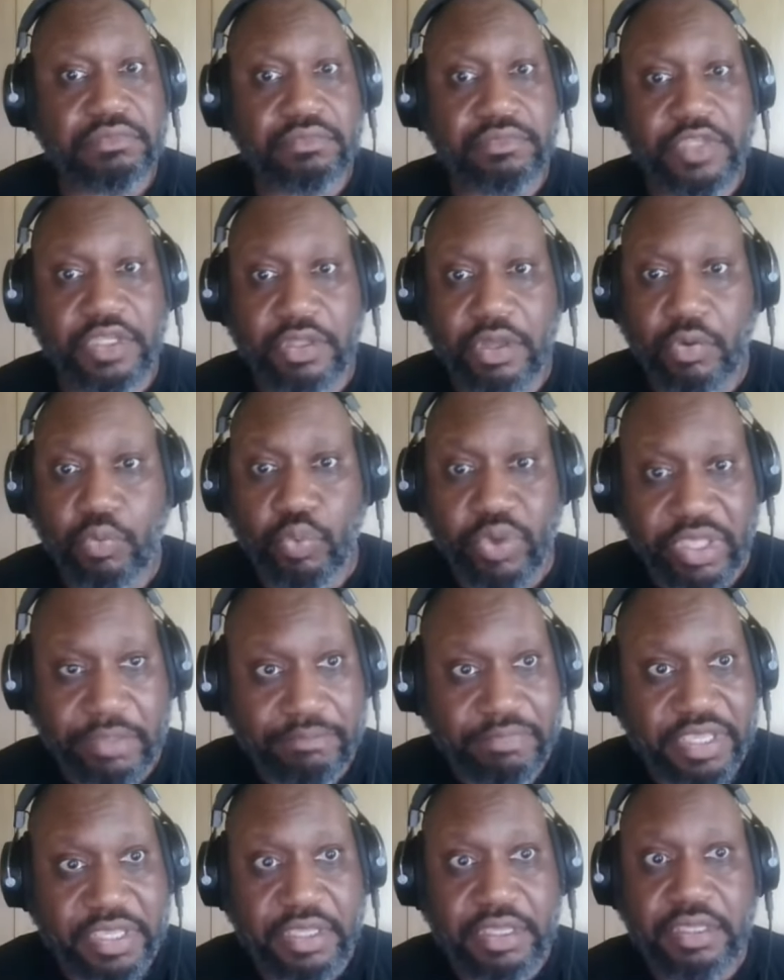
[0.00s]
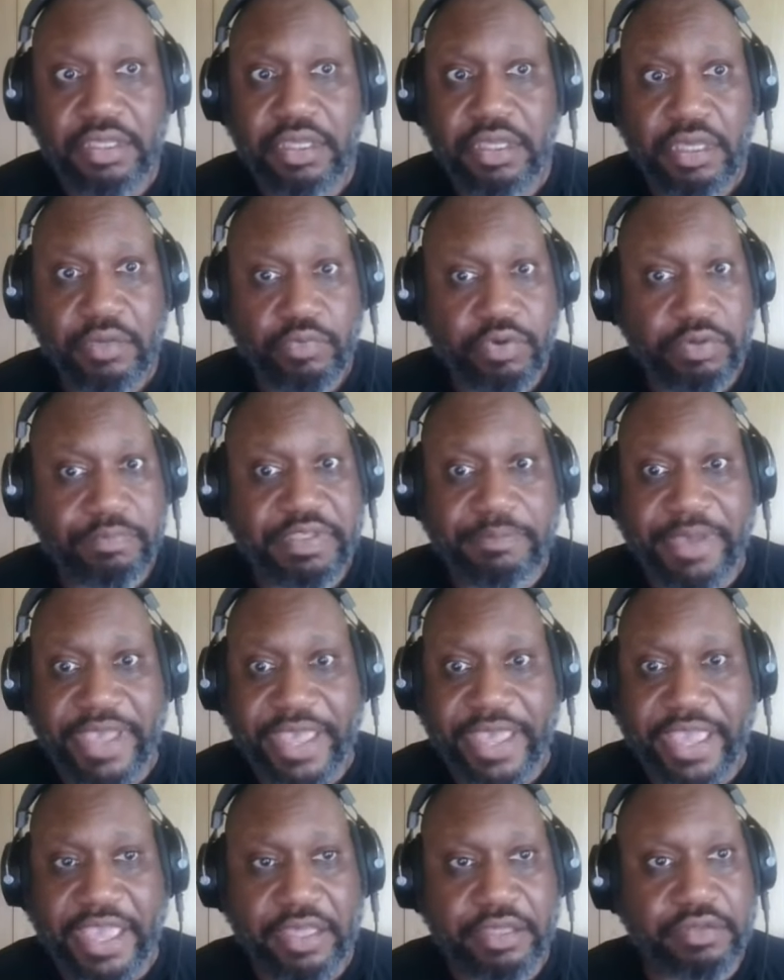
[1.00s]
You know, Wemby will be
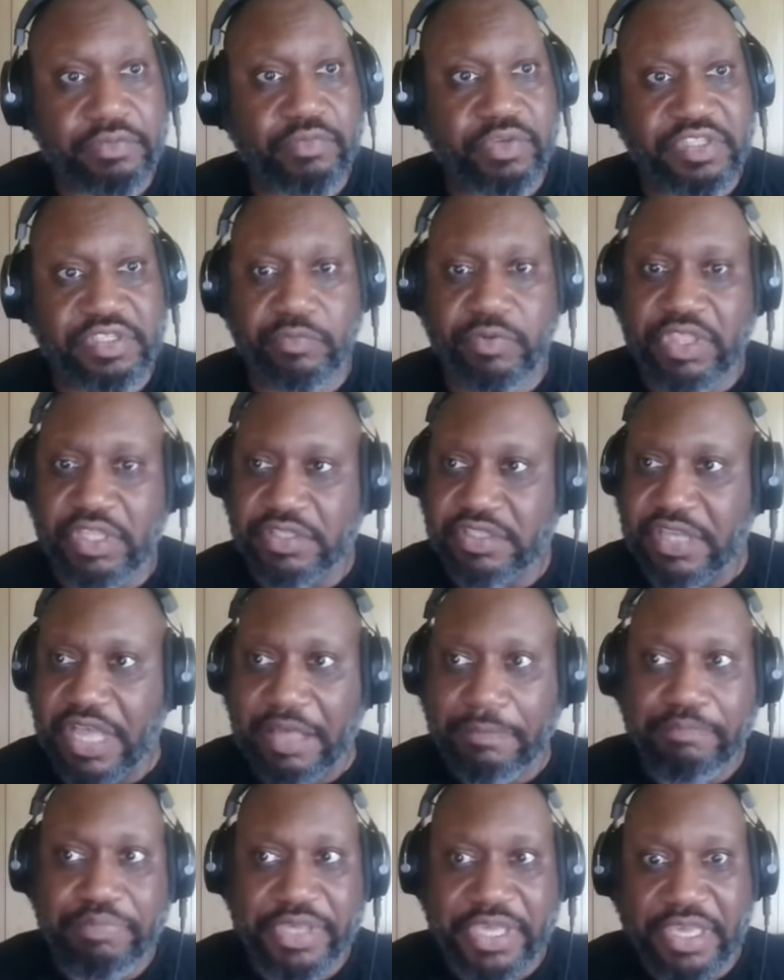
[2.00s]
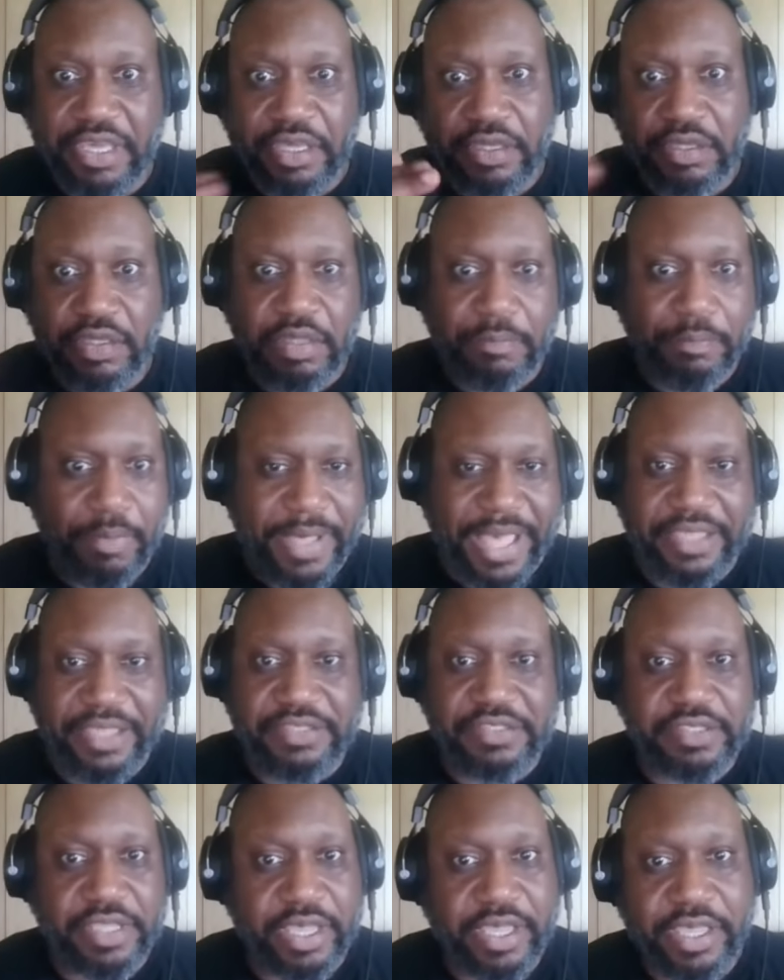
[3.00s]
back with, with a top pick by
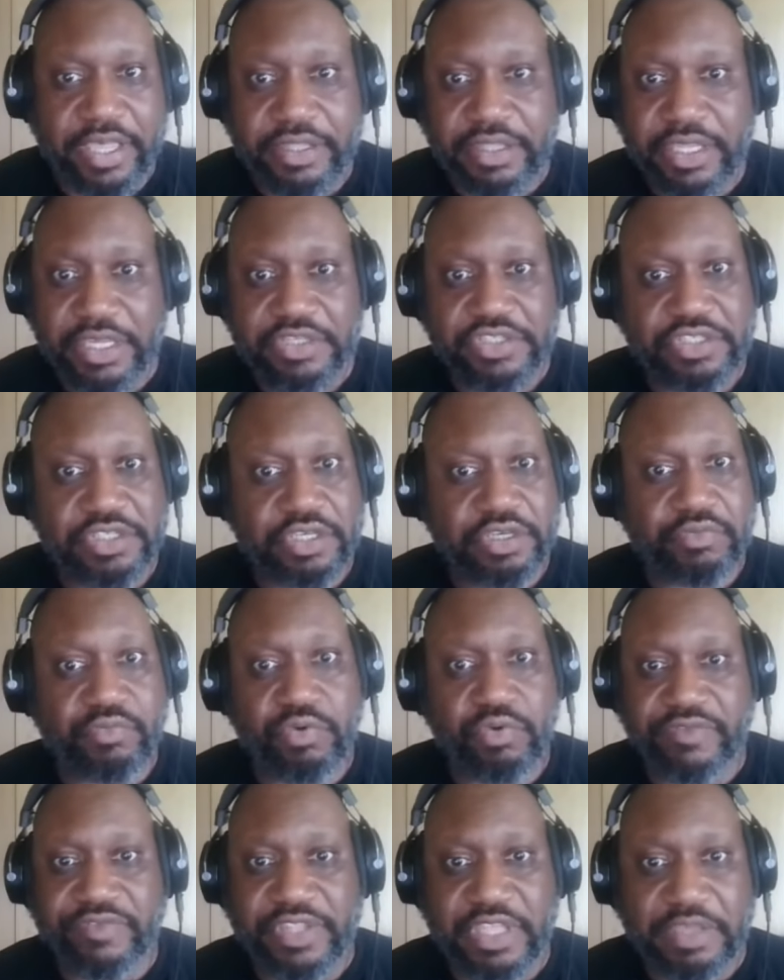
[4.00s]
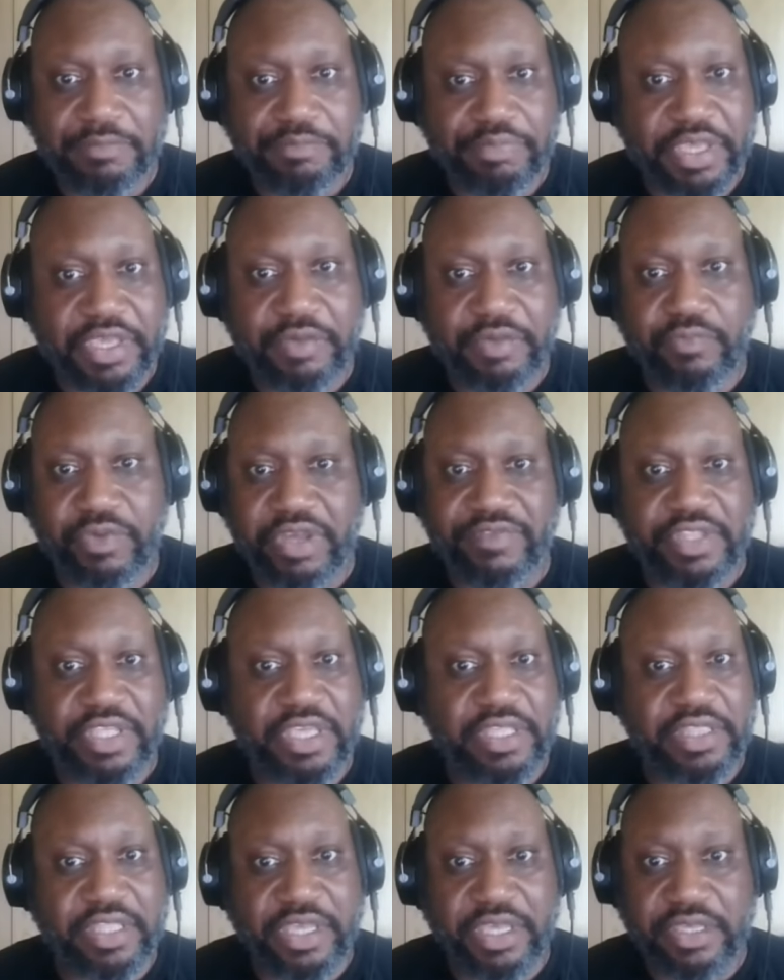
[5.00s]
his side next year, whoever they pick, wherever
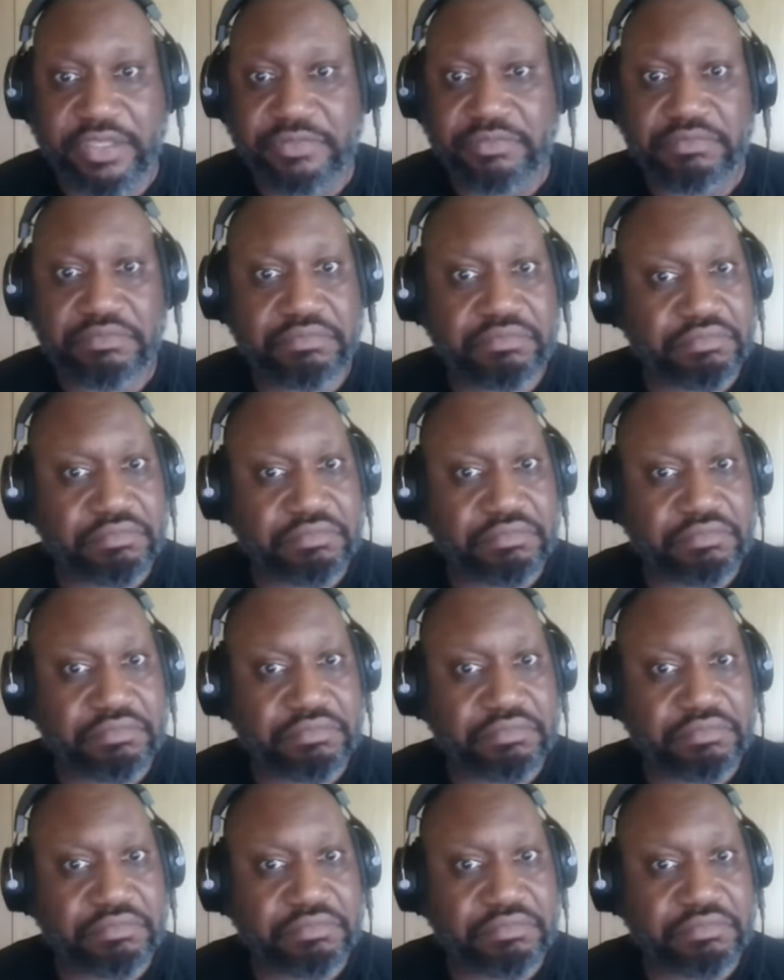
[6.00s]
they land.